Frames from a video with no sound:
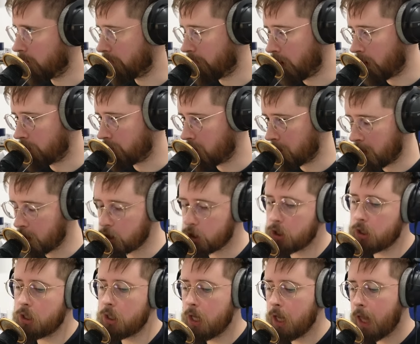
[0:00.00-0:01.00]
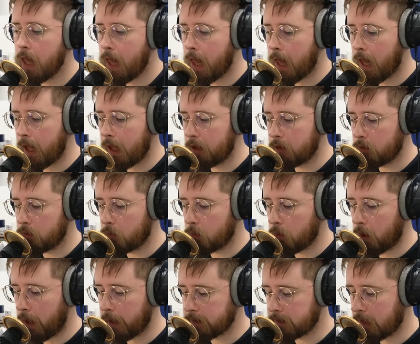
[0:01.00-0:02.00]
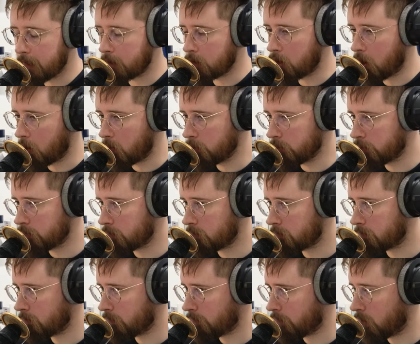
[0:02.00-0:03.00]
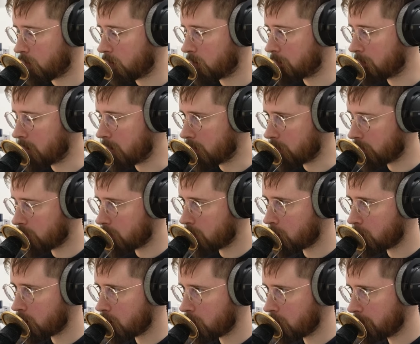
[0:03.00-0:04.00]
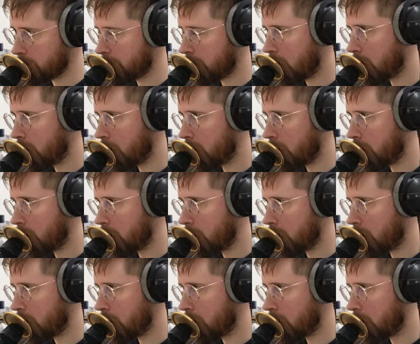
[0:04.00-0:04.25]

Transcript: of our information and I take notes for meetings that we do.